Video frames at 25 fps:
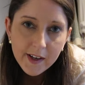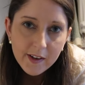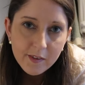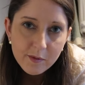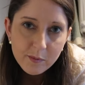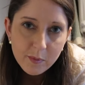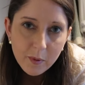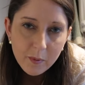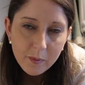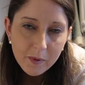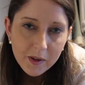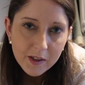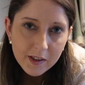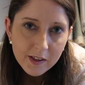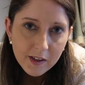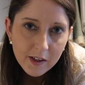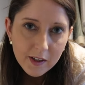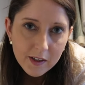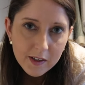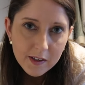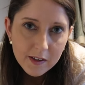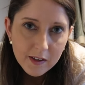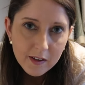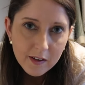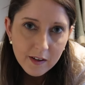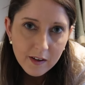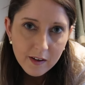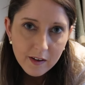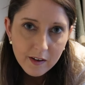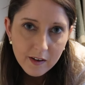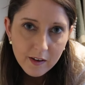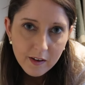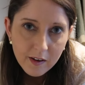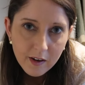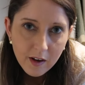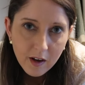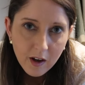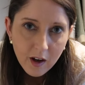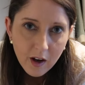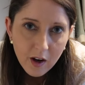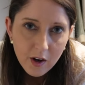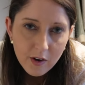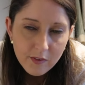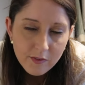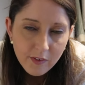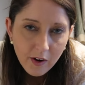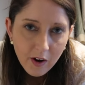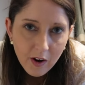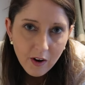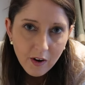have probably done
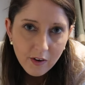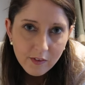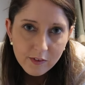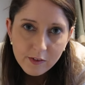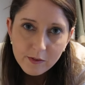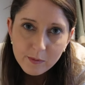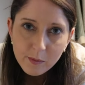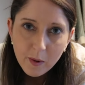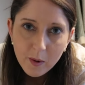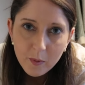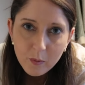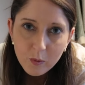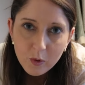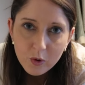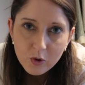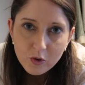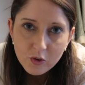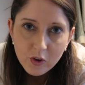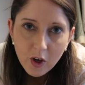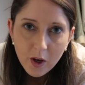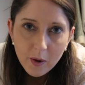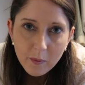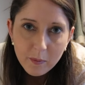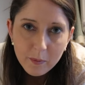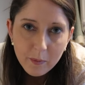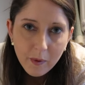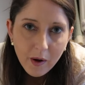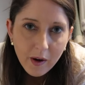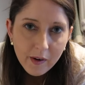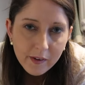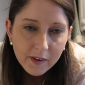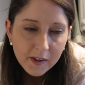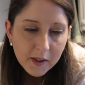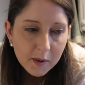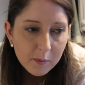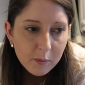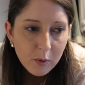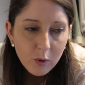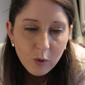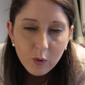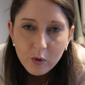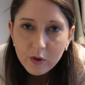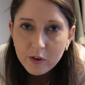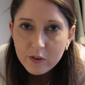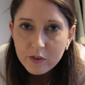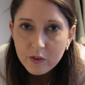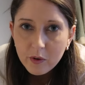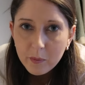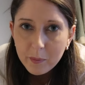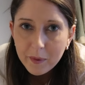over half of my wardrobe, but I'm going to
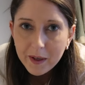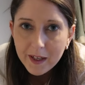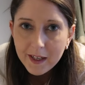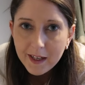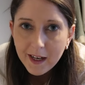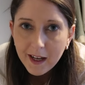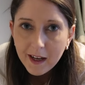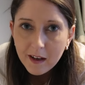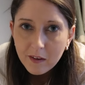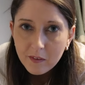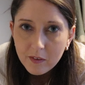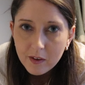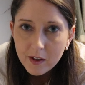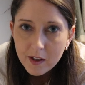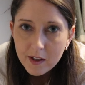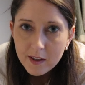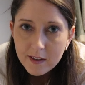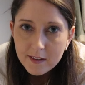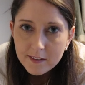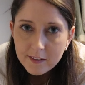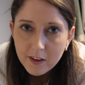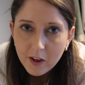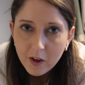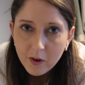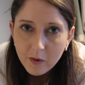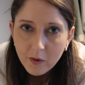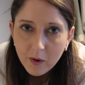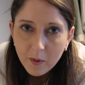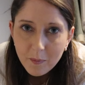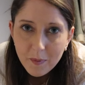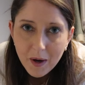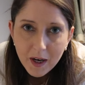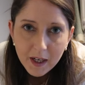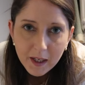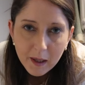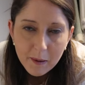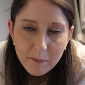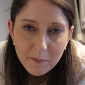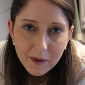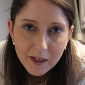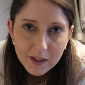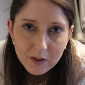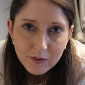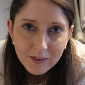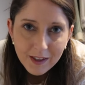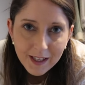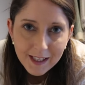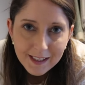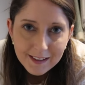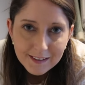pause for a bit now. So I might come back
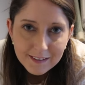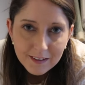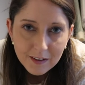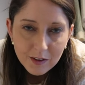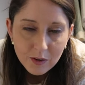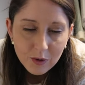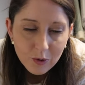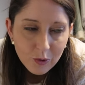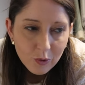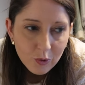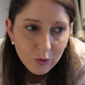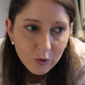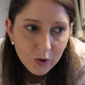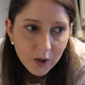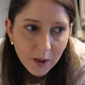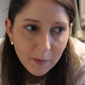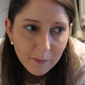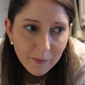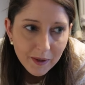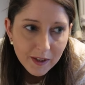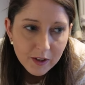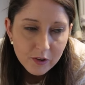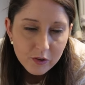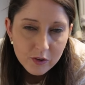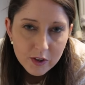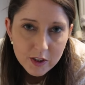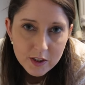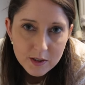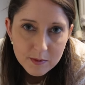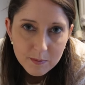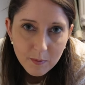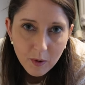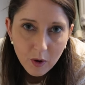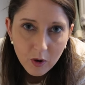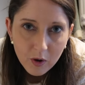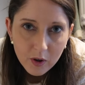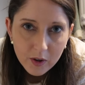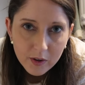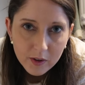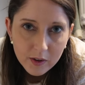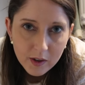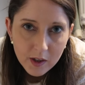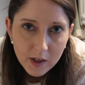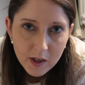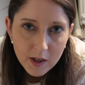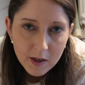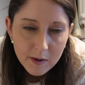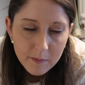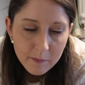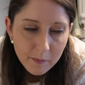to it later or come back to it tomorrow,
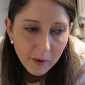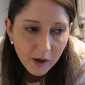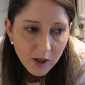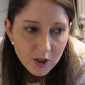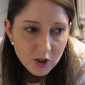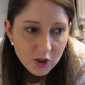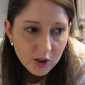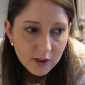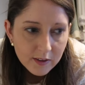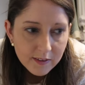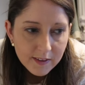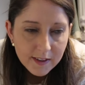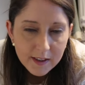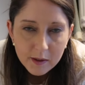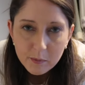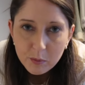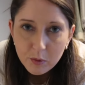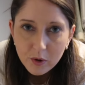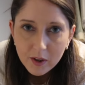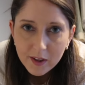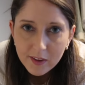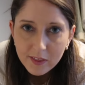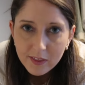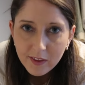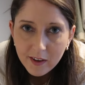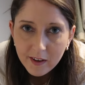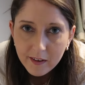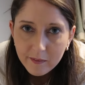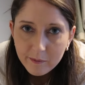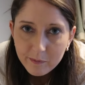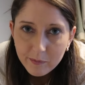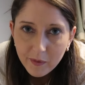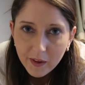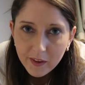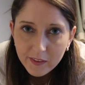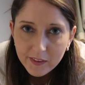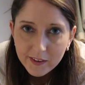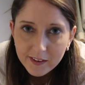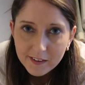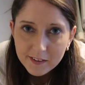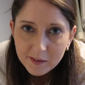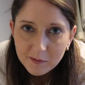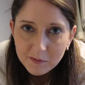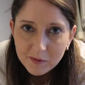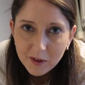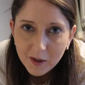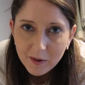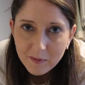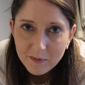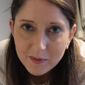but I just need a breather. I think
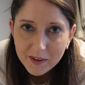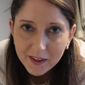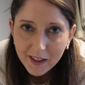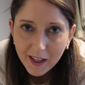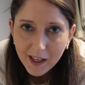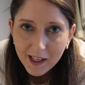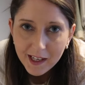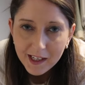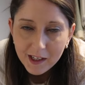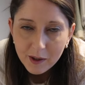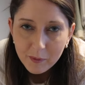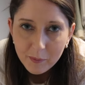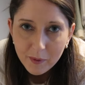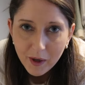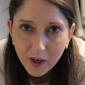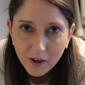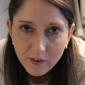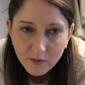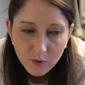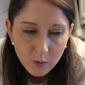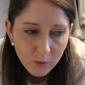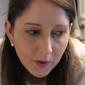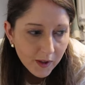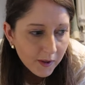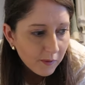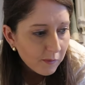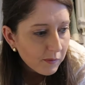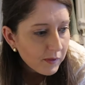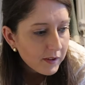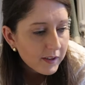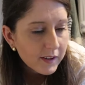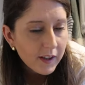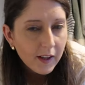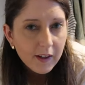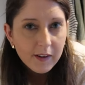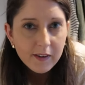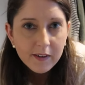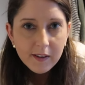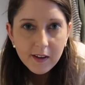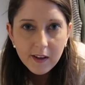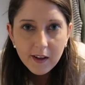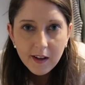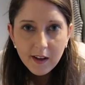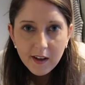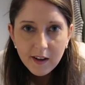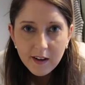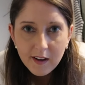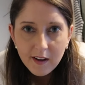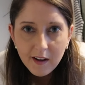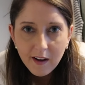sometimes I get a little bit overwhelmed. So
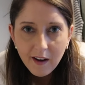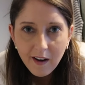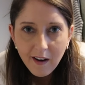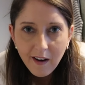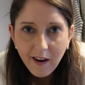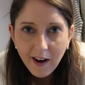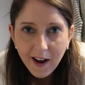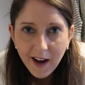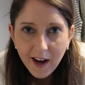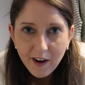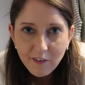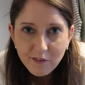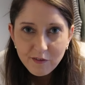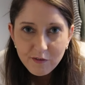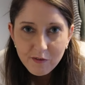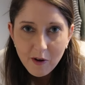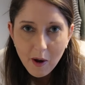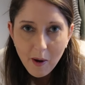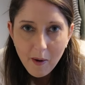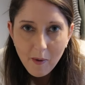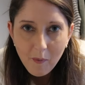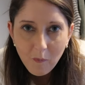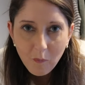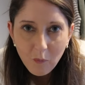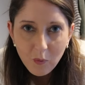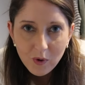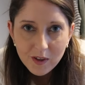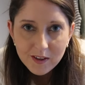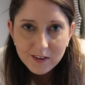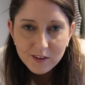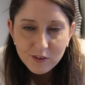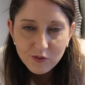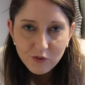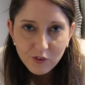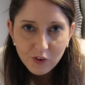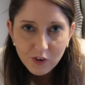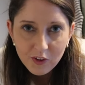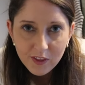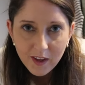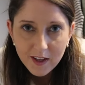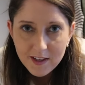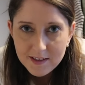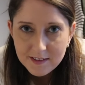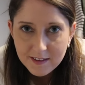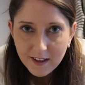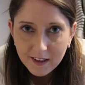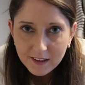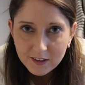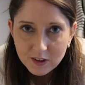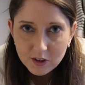I have whizzed through
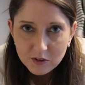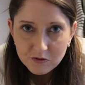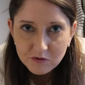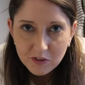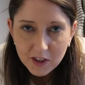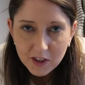that section